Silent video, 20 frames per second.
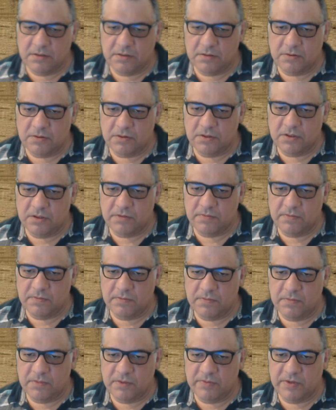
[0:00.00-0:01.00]
Or not.
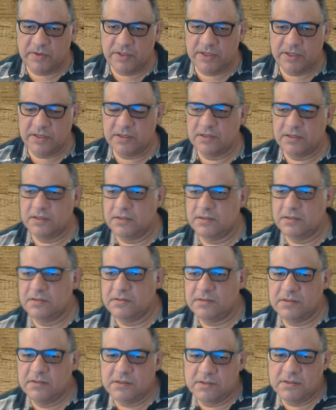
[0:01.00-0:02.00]
I'll not bother.
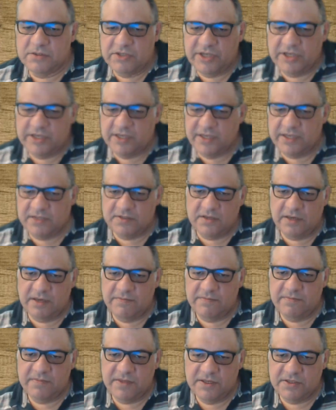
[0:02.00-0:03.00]
I'll check next
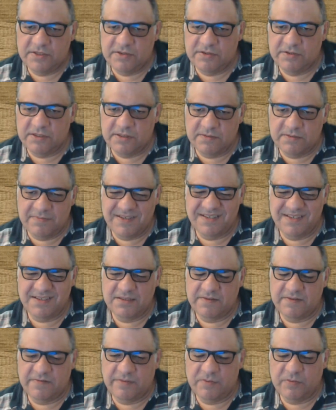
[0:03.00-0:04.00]
time. History is a bit
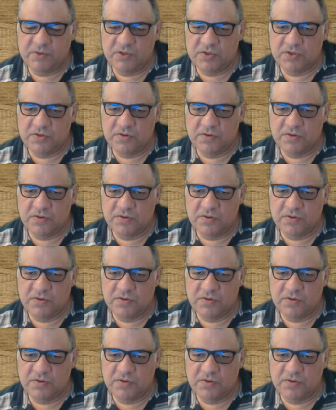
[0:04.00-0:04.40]
if I'm not sure.